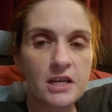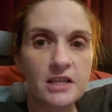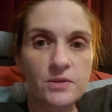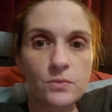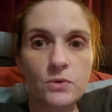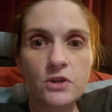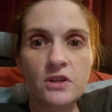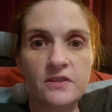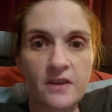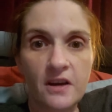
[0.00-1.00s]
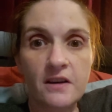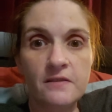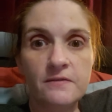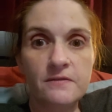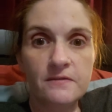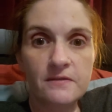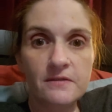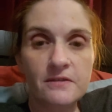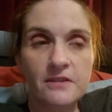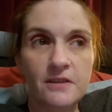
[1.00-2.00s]
it's really tough
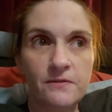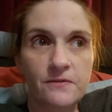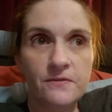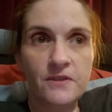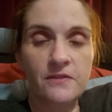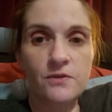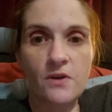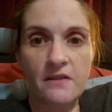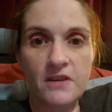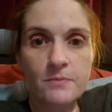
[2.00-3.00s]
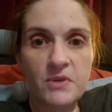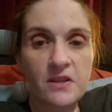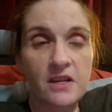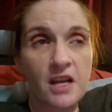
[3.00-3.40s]
if you have empathy.